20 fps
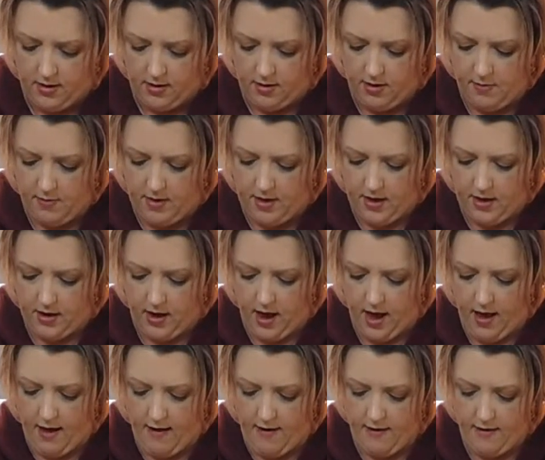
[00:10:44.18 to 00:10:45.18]
Let me get
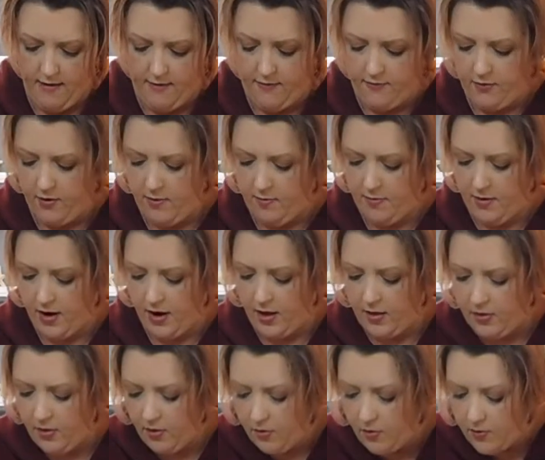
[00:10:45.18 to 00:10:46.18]
every bit
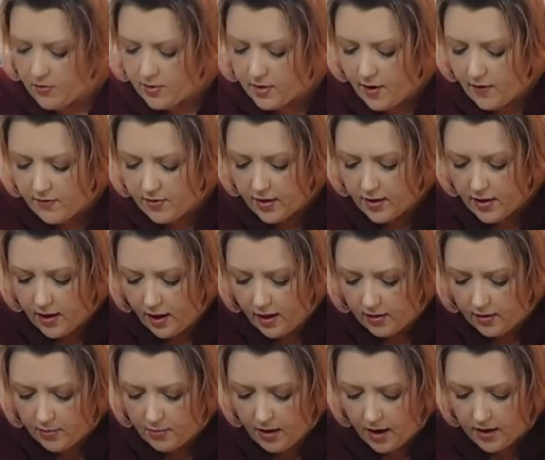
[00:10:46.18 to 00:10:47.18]
of those lovely
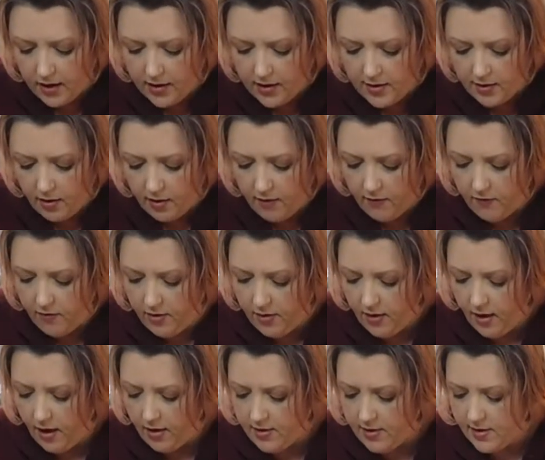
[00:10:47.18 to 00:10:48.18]
calamatas off of
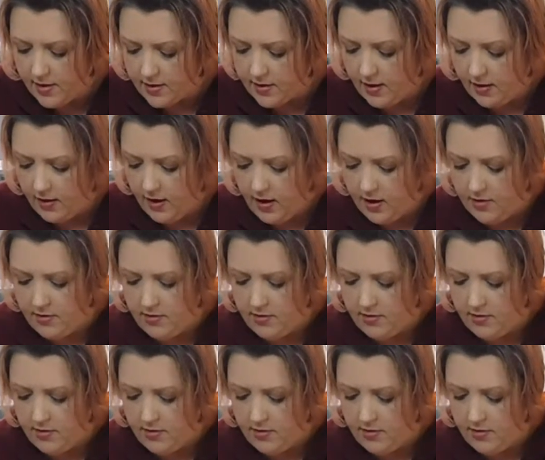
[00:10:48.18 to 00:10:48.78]
that skillet.